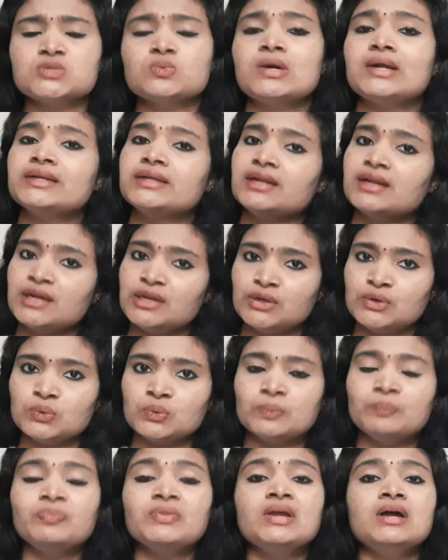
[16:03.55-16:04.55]
What can I
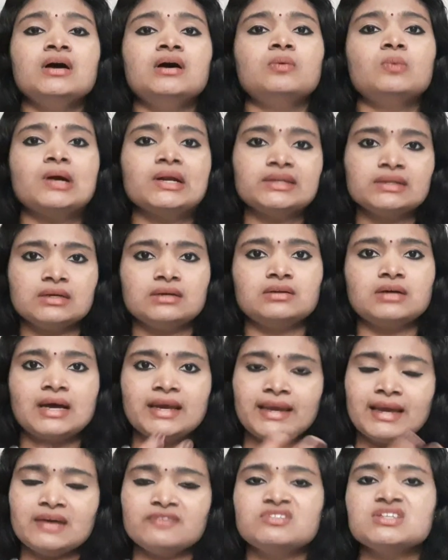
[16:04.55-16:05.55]
do? What I
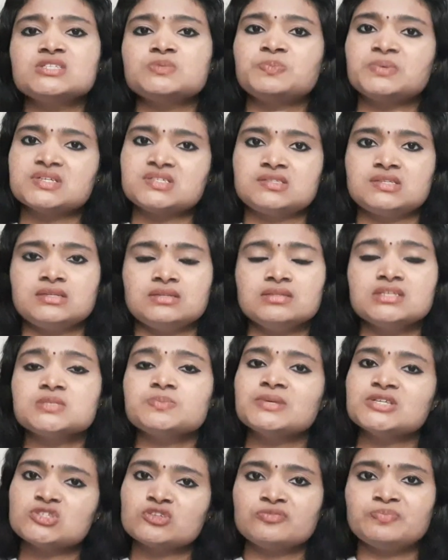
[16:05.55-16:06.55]
have this
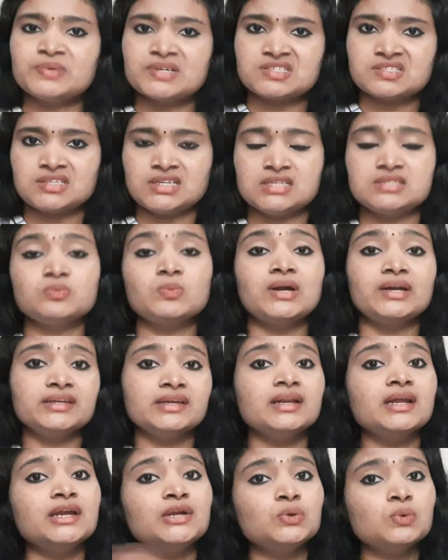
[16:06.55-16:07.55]
much of percentage. What
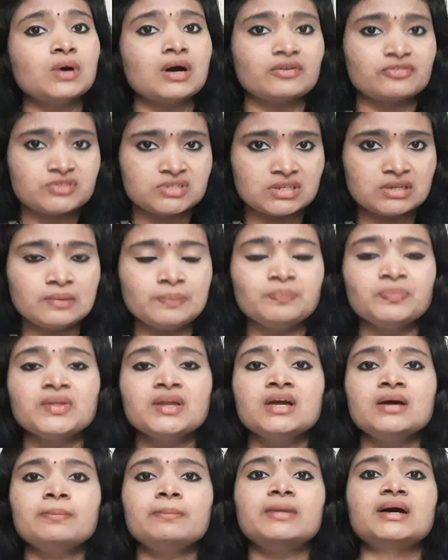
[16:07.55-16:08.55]
can I do after
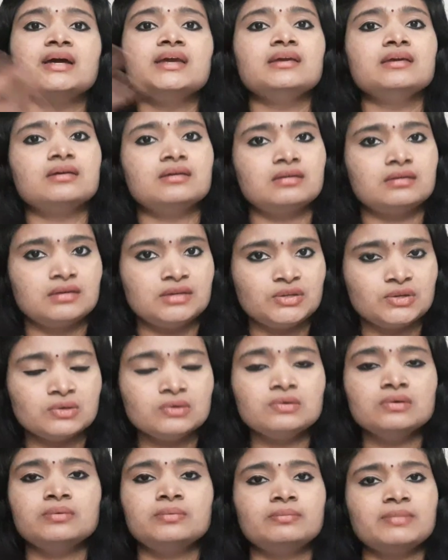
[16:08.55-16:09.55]
my
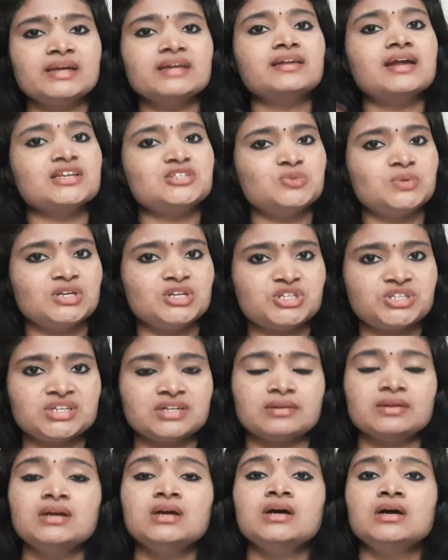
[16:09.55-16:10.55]
my
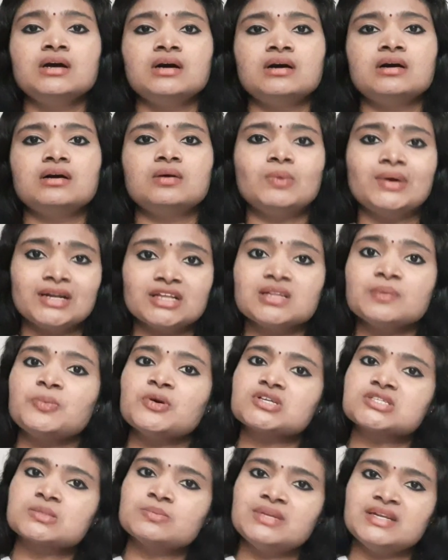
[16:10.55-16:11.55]
graduation? What are the
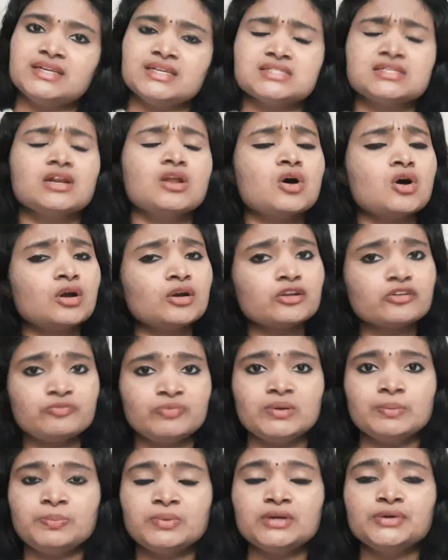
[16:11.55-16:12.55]
possibilities? A lot of
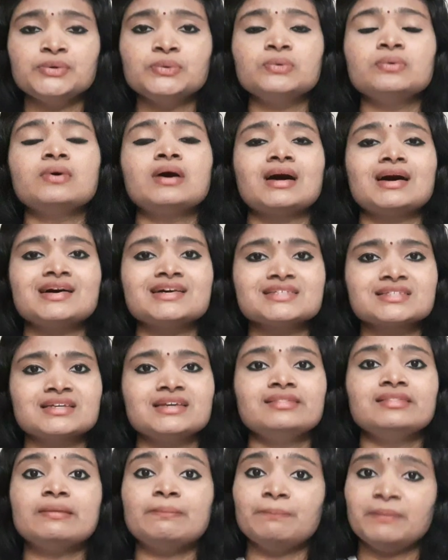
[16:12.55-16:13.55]
people do ask
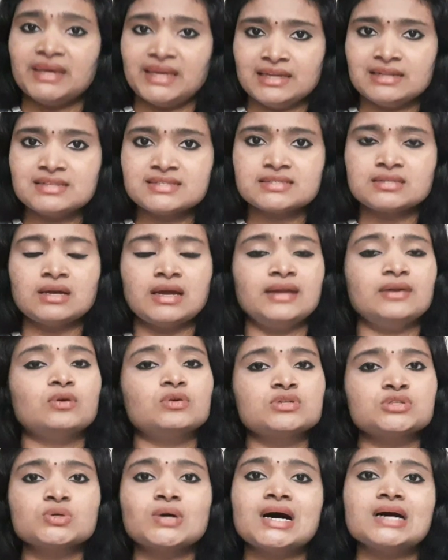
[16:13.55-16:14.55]
in the mails and
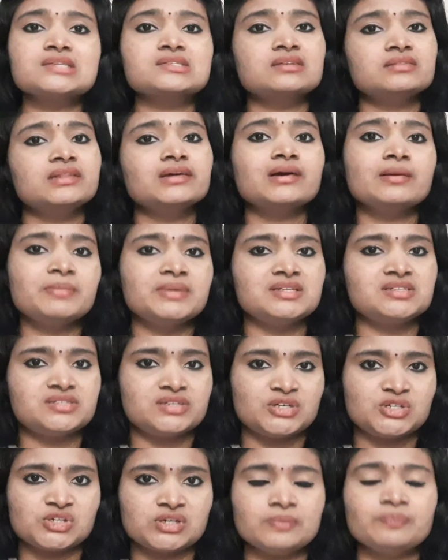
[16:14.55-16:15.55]
also ask in the comment
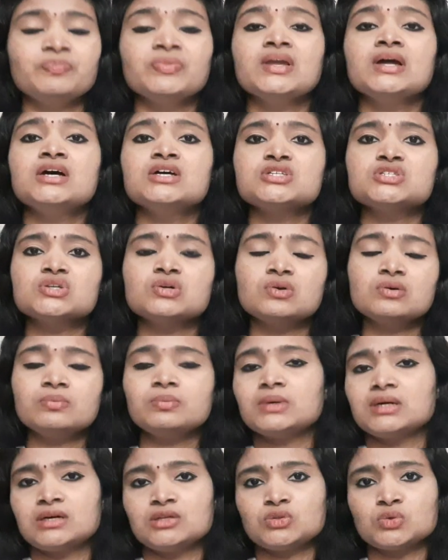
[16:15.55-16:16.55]
section. So
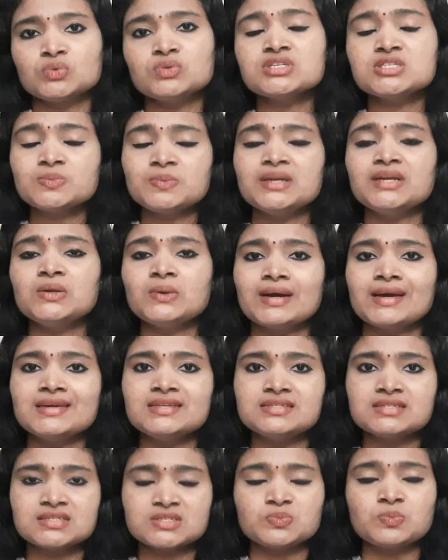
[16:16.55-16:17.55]
through this video, I
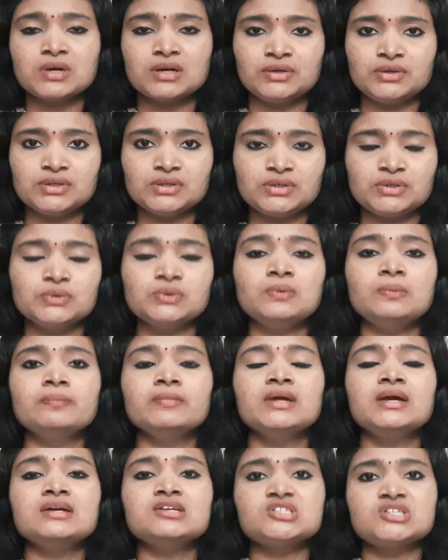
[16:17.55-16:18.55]
just wanted to
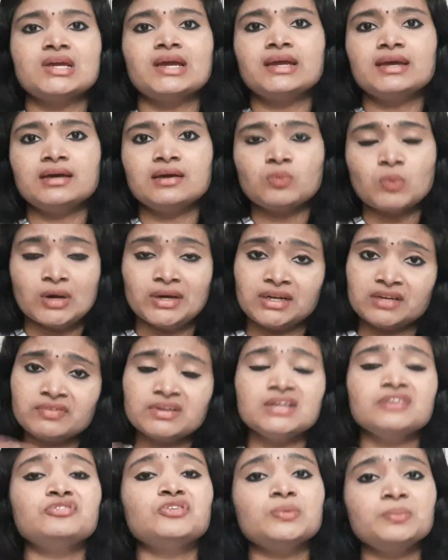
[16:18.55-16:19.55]
share whatever
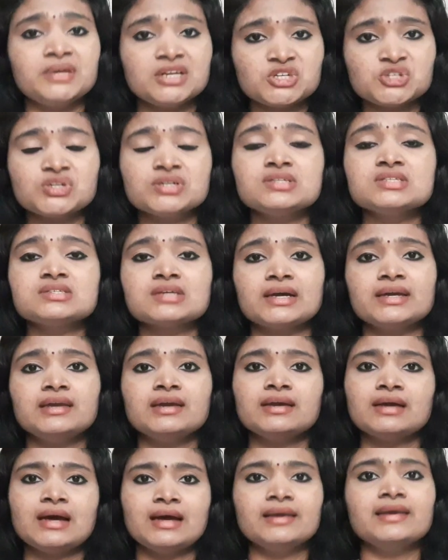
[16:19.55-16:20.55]
informations
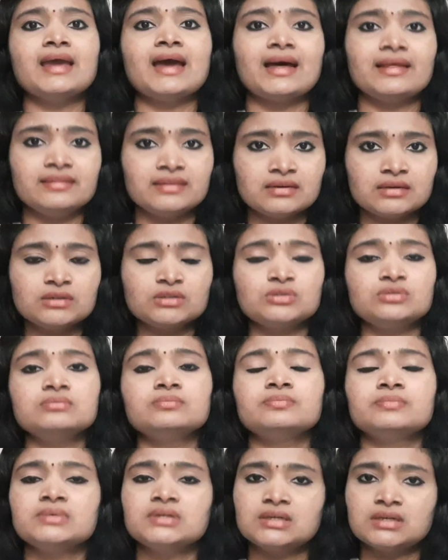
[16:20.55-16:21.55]
I gathered
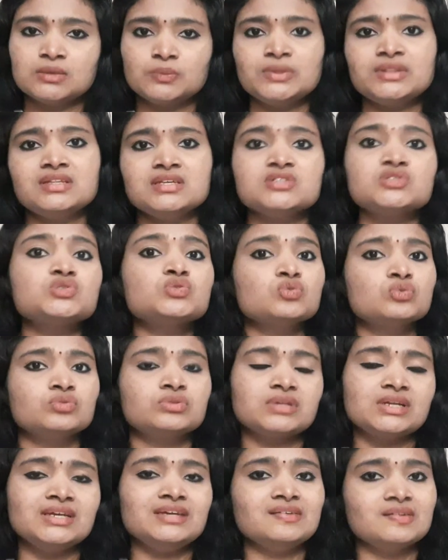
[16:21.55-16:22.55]
with these
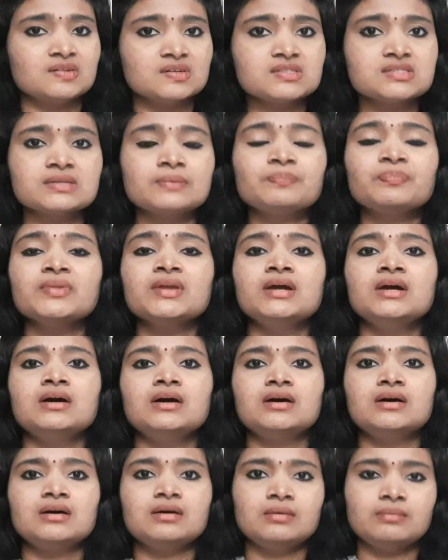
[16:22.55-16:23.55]
2-3 years
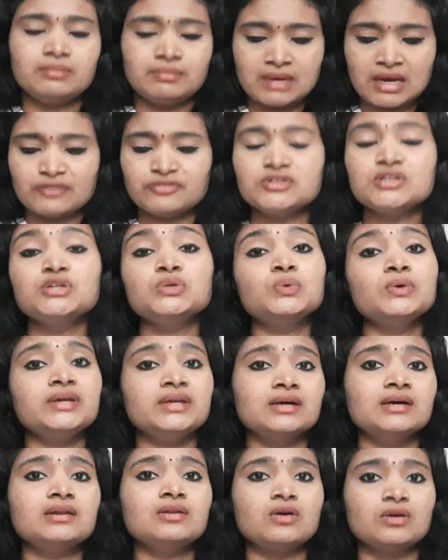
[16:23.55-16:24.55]
after
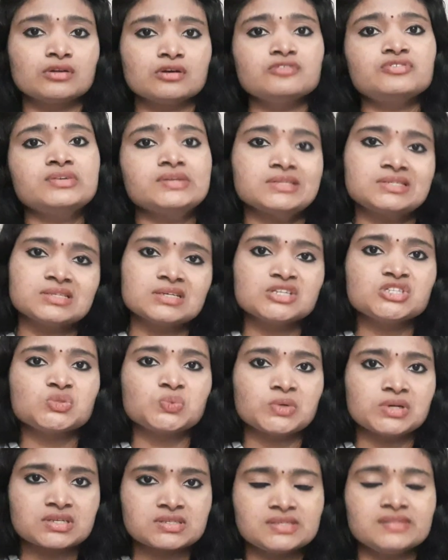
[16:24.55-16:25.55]
doing a lot of research
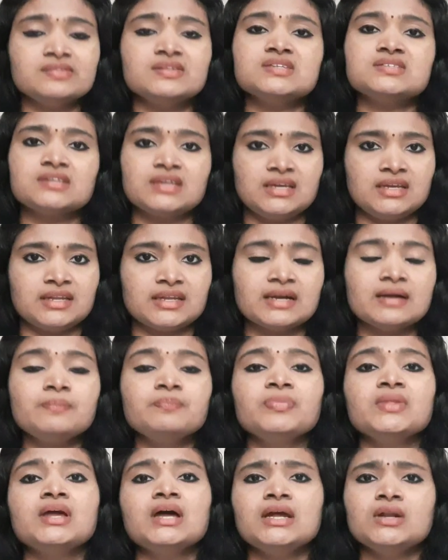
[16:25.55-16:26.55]
works in this area,
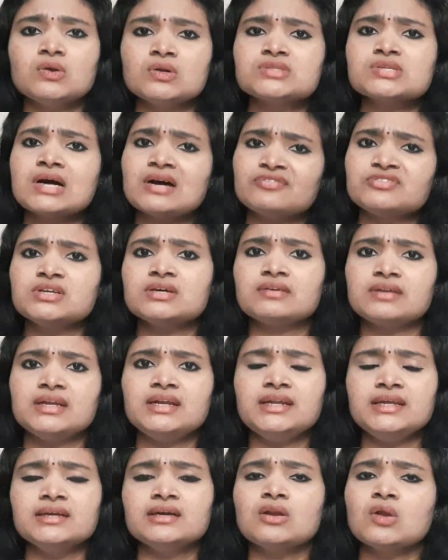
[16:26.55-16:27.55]
and also after
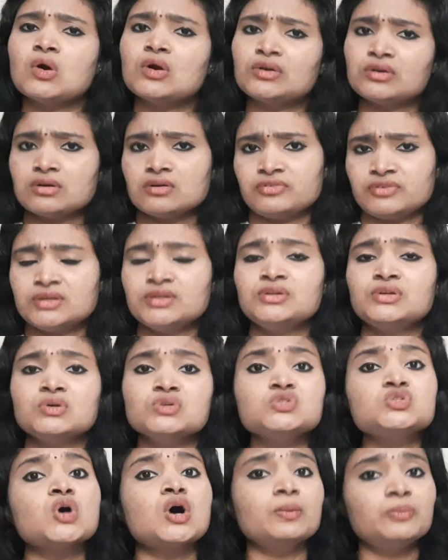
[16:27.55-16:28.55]
reading a lot
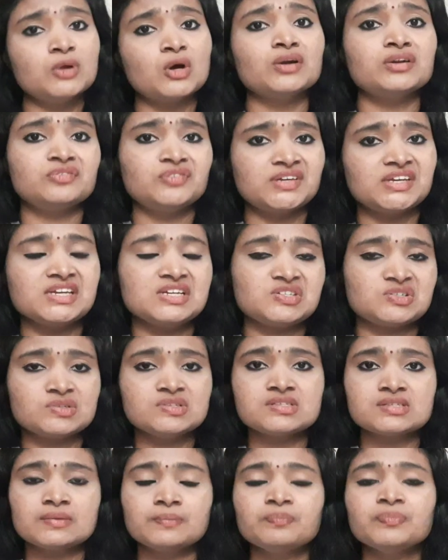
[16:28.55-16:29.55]
of job
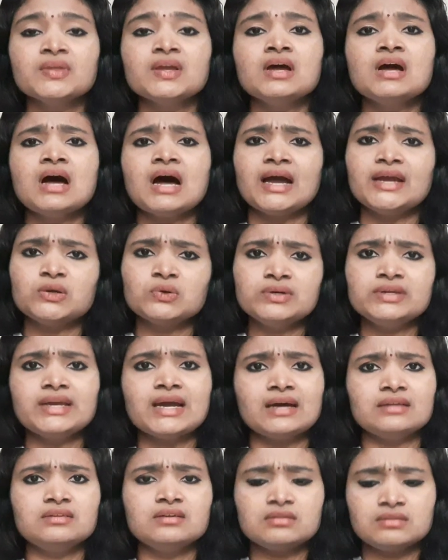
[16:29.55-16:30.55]
notifications, I could
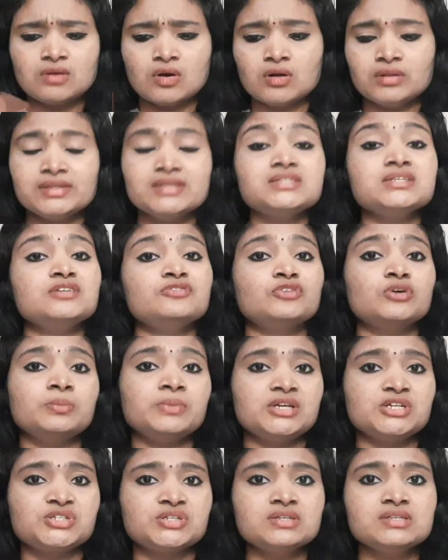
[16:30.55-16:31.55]
gather all these
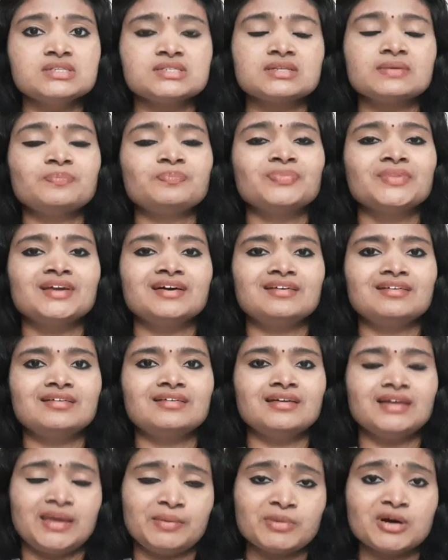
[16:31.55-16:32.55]
informations
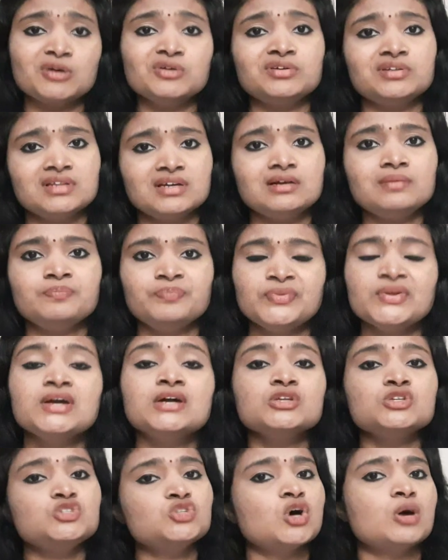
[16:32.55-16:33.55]
about the
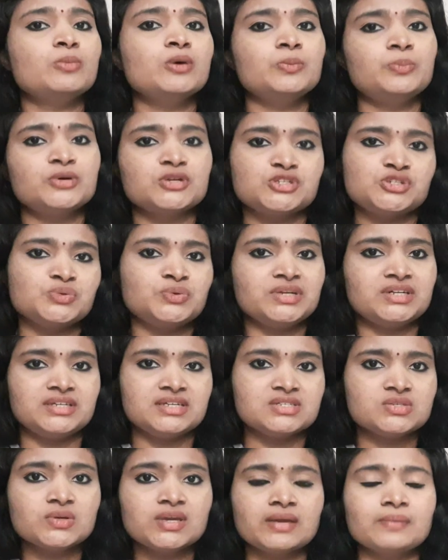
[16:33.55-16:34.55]
job
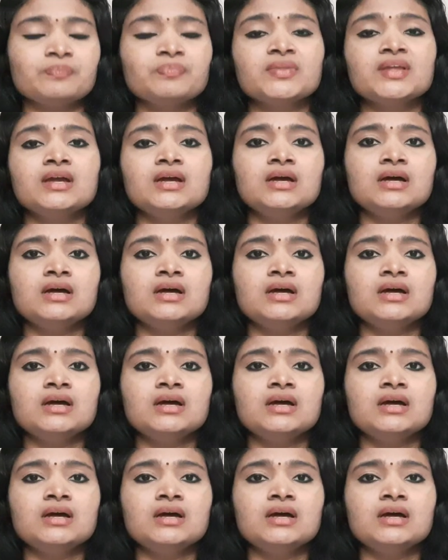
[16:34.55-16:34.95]
opportunities. Okay.